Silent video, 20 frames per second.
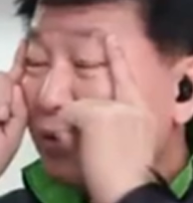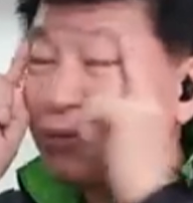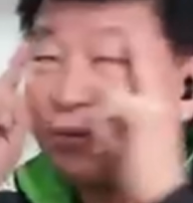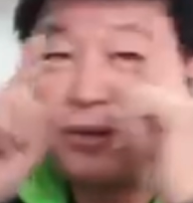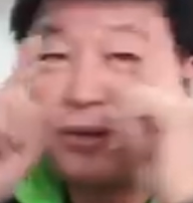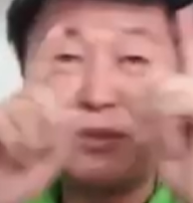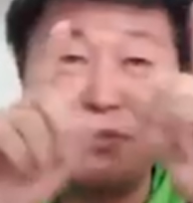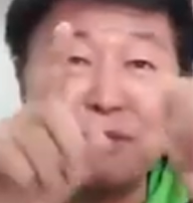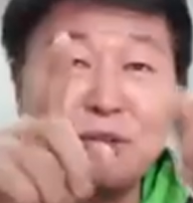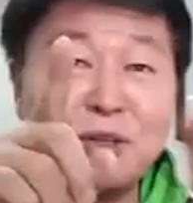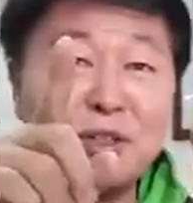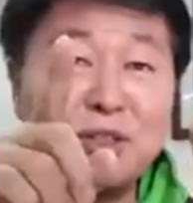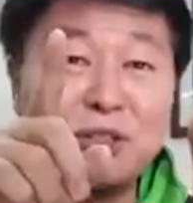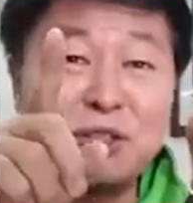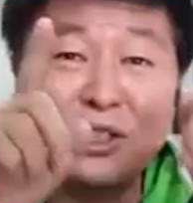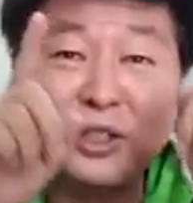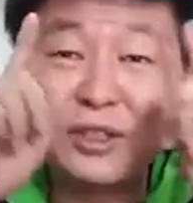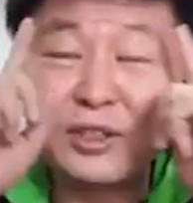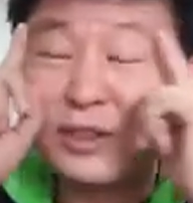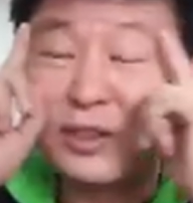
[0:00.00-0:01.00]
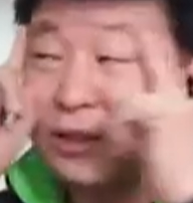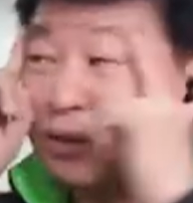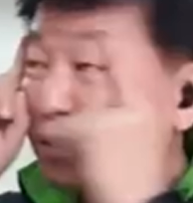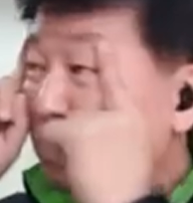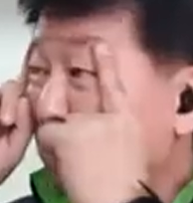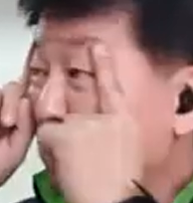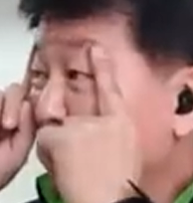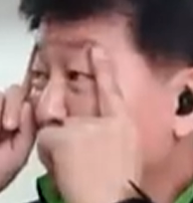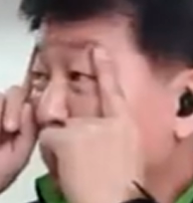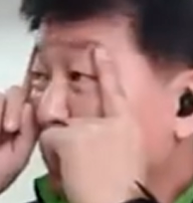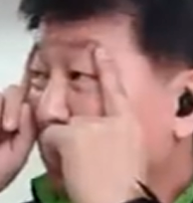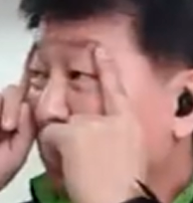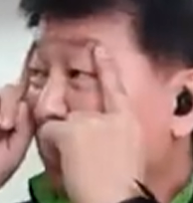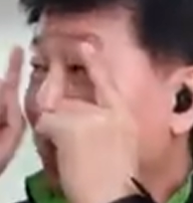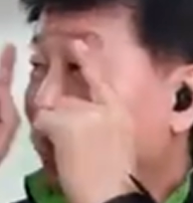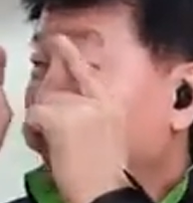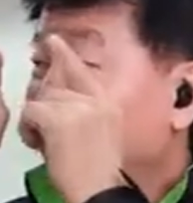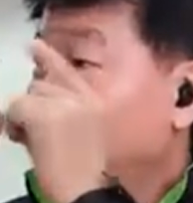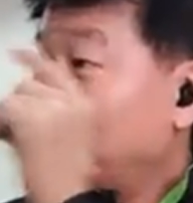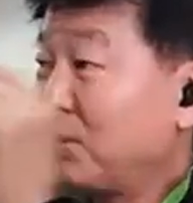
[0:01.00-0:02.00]
from the Jesus to
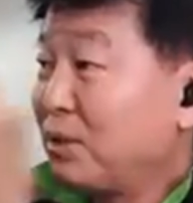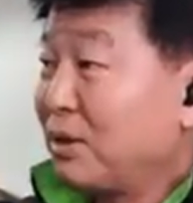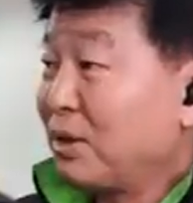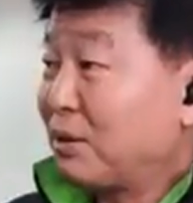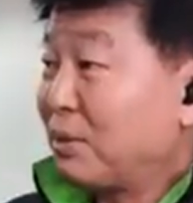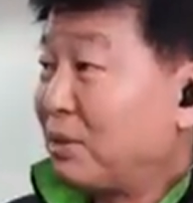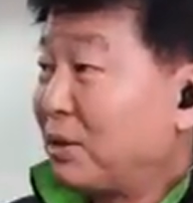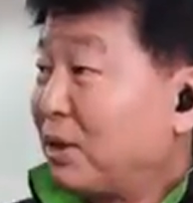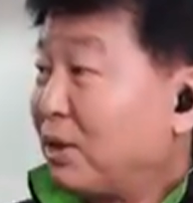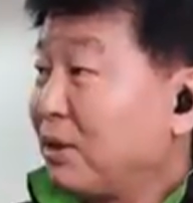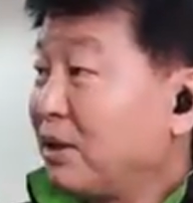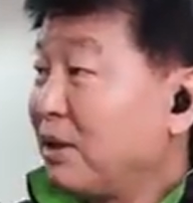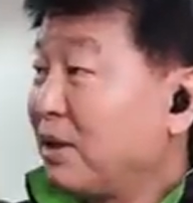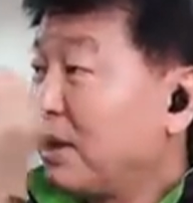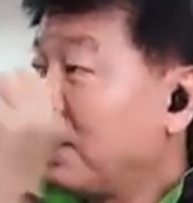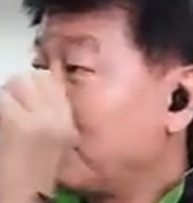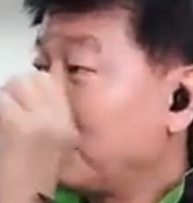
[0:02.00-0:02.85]
to the world,